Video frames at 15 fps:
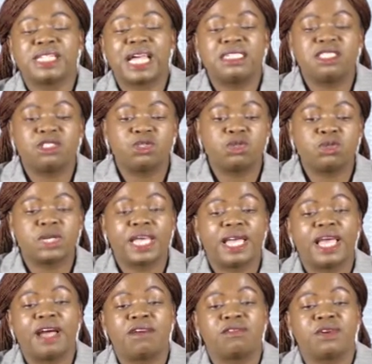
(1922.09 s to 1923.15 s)
and due
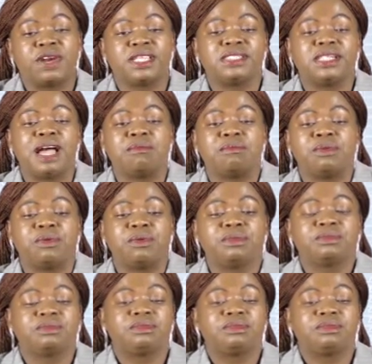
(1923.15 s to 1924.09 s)
care, for example,